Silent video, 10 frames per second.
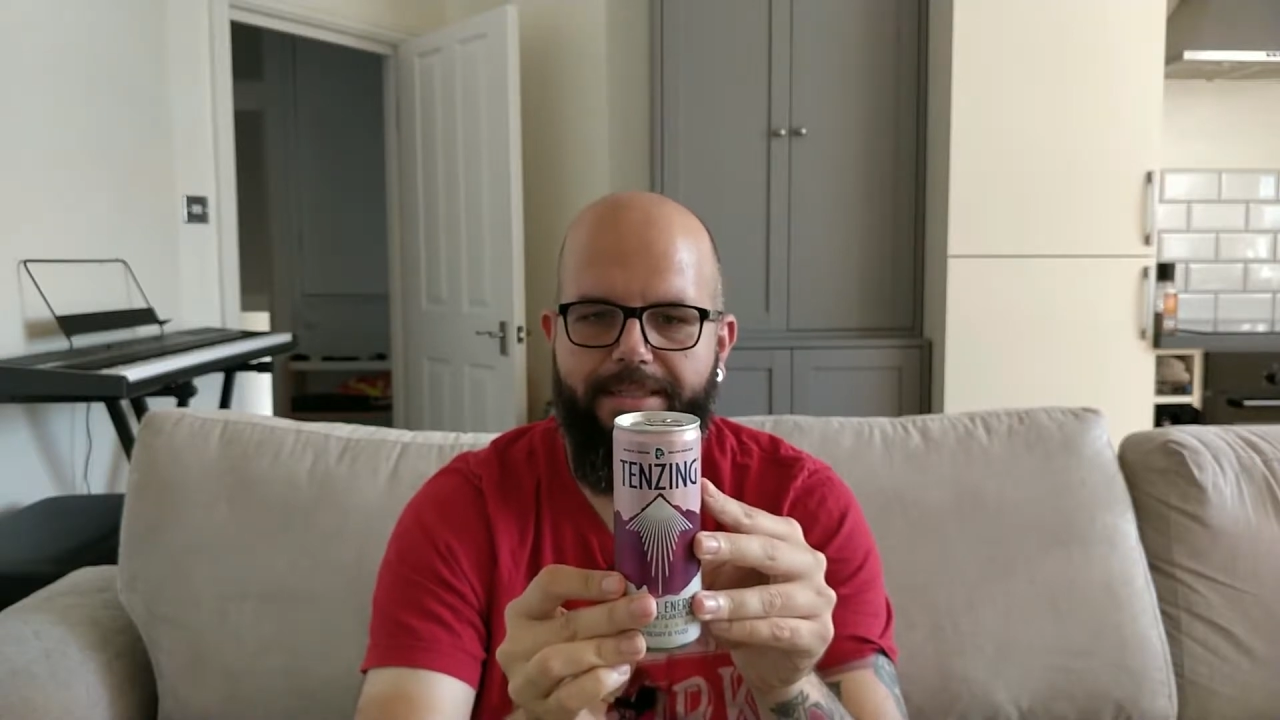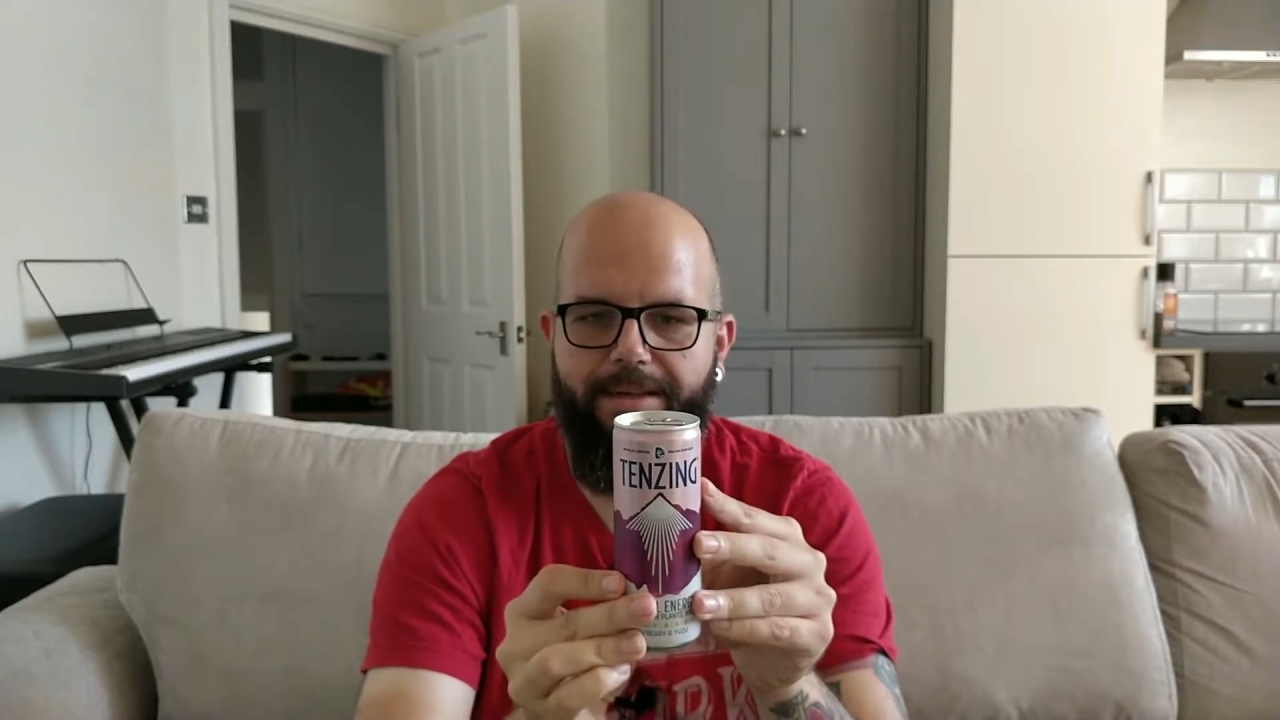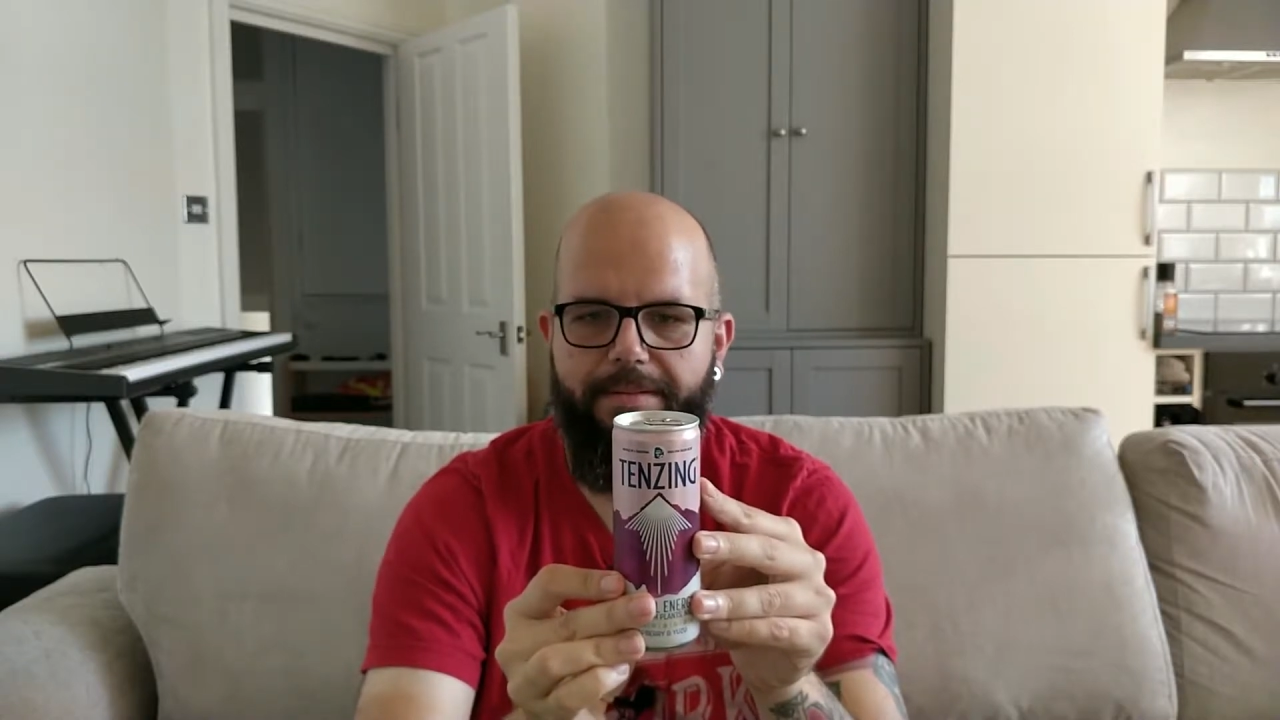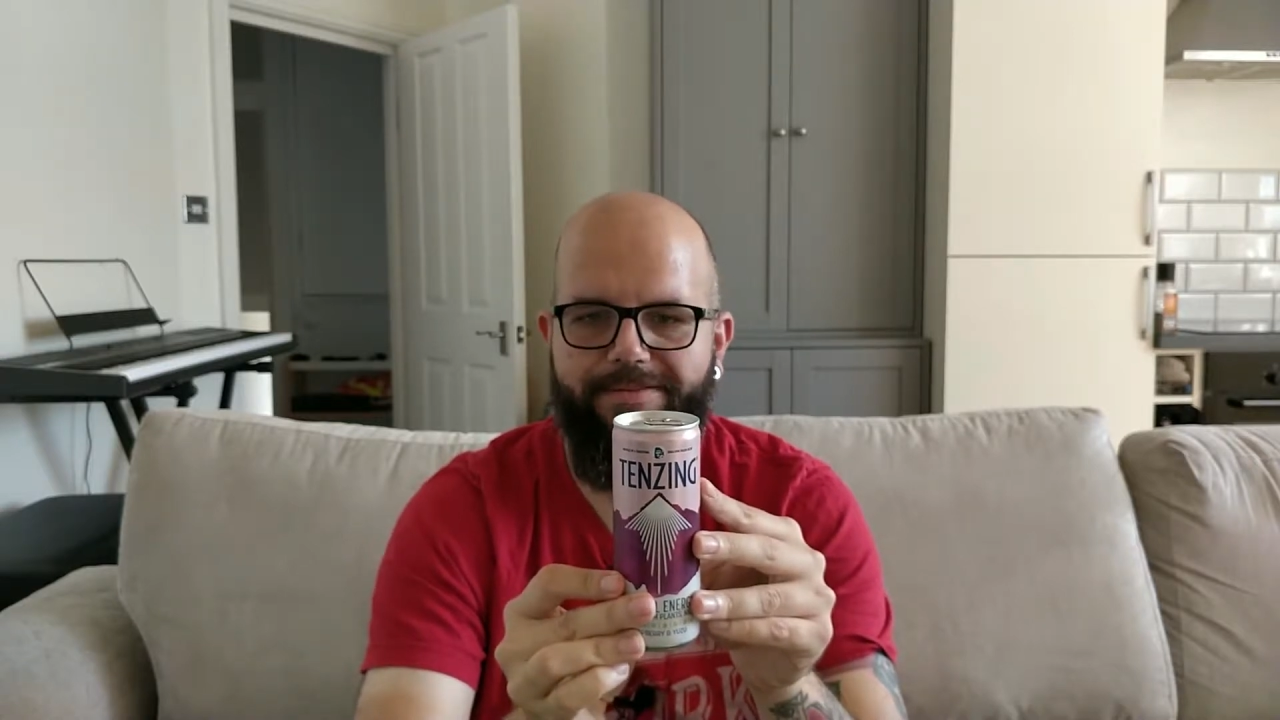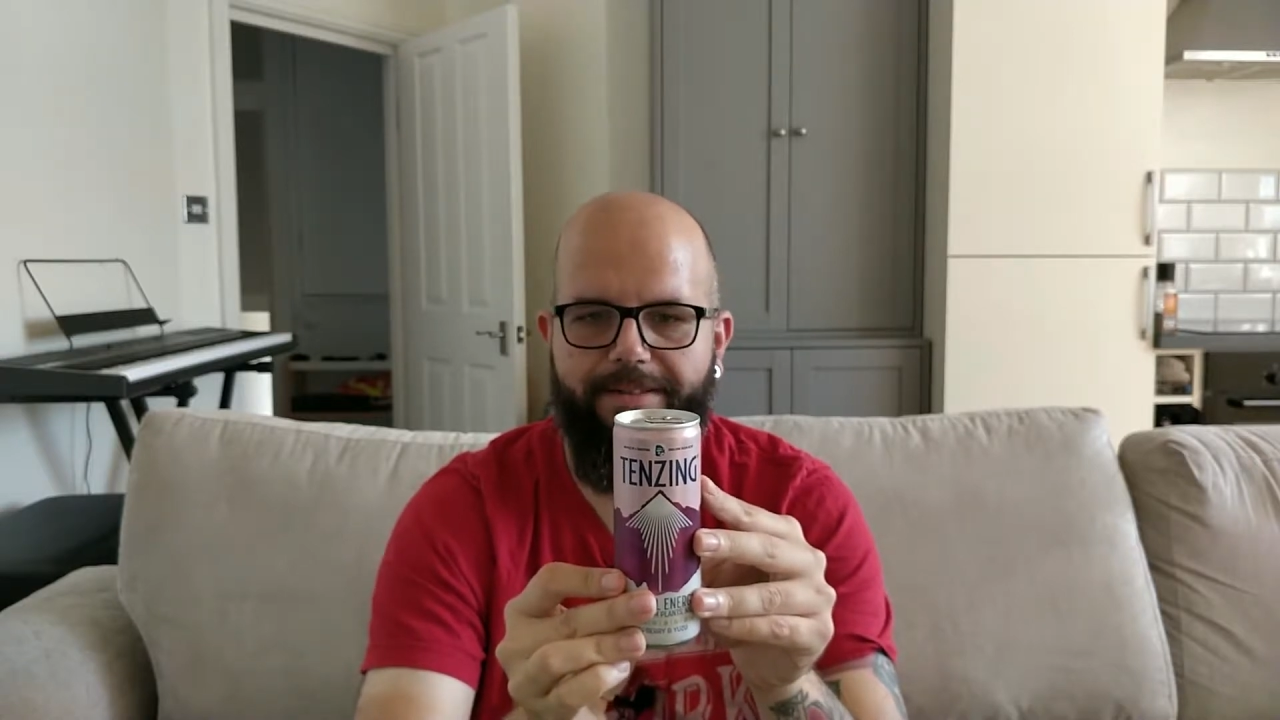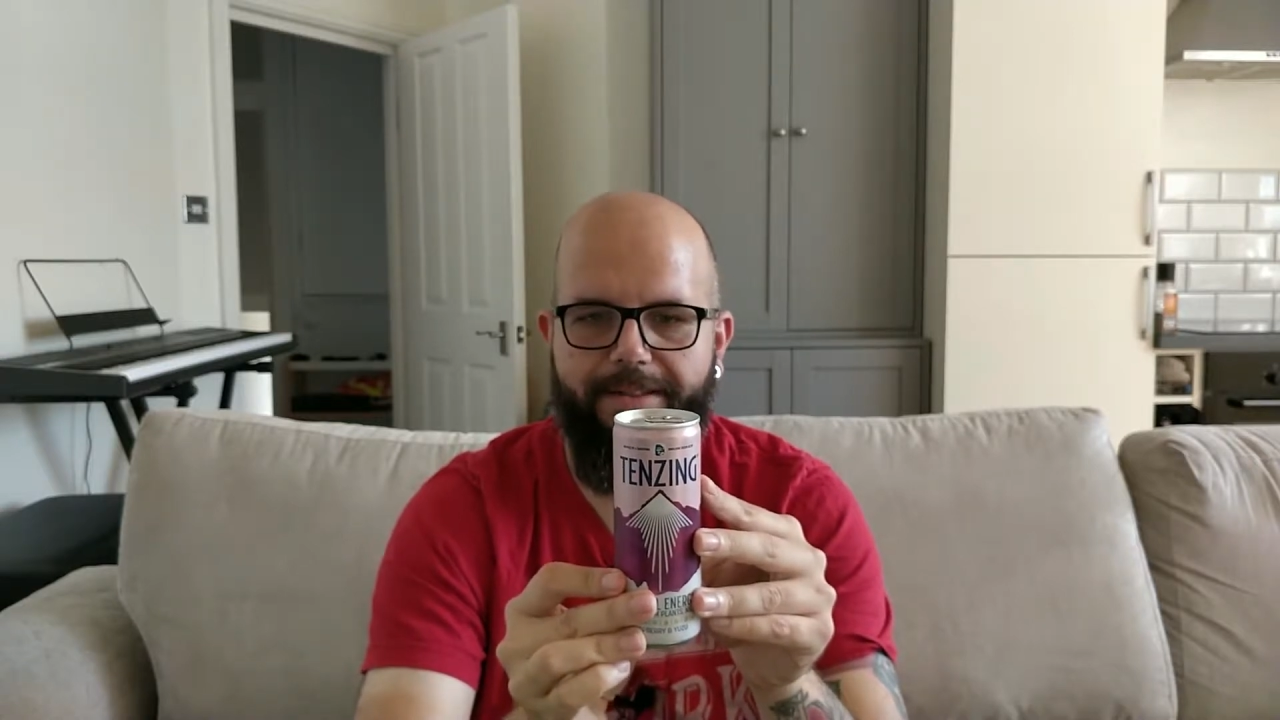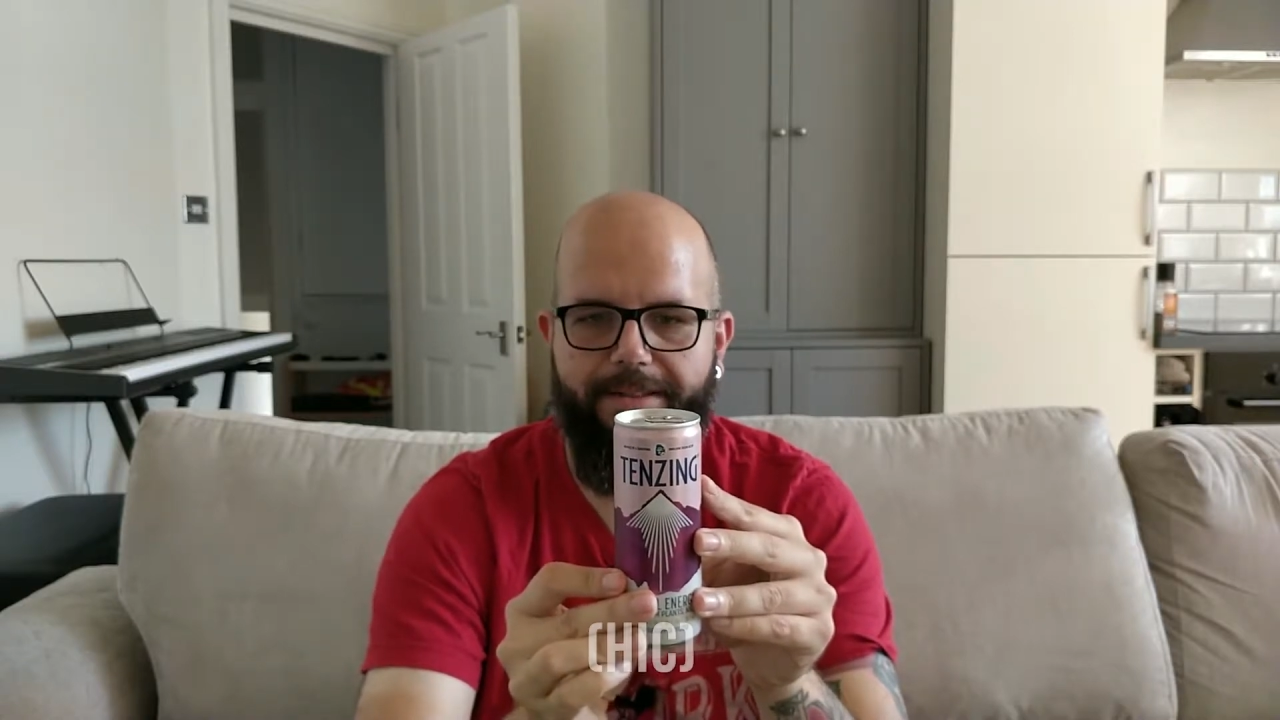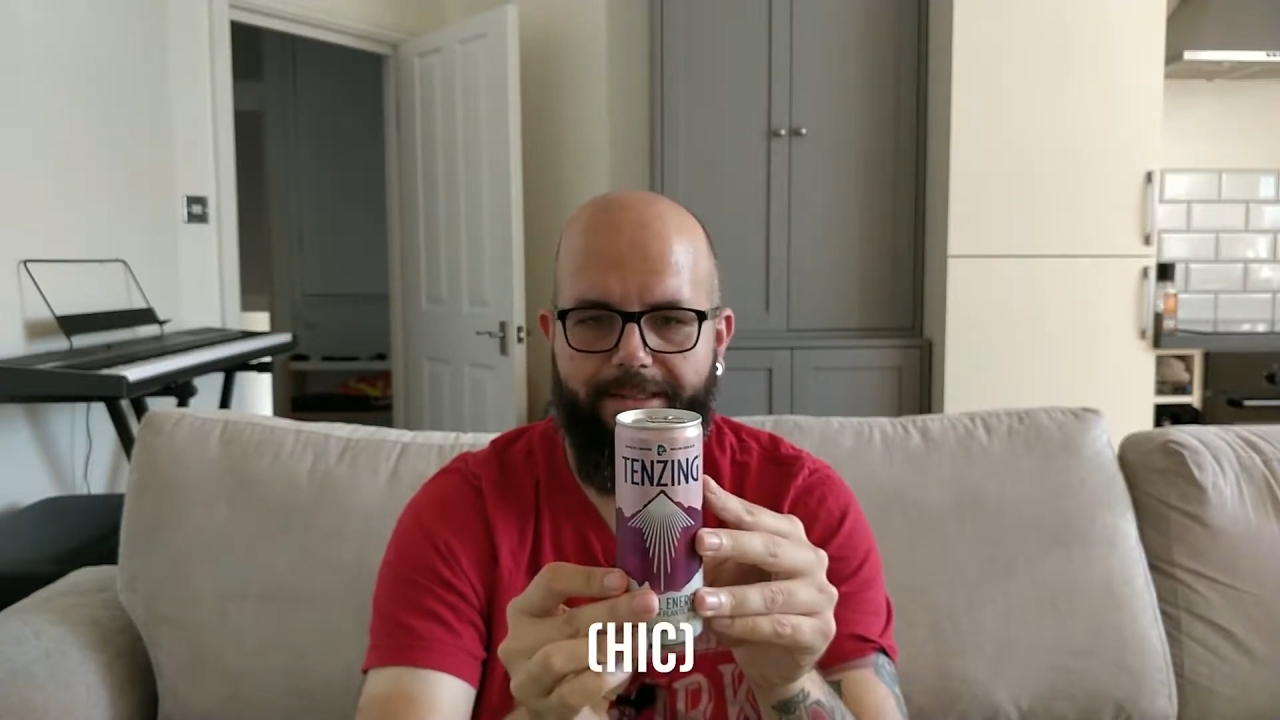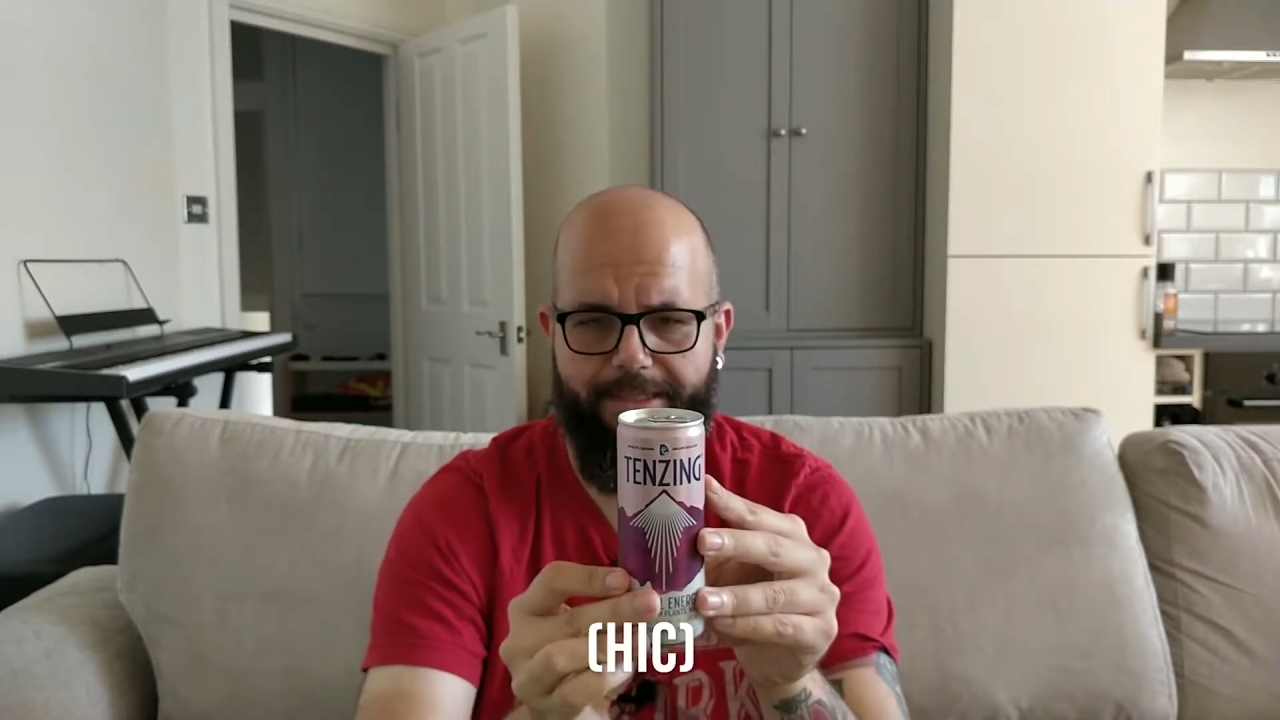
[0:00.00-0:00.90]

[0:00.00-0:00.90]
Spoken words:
to help fight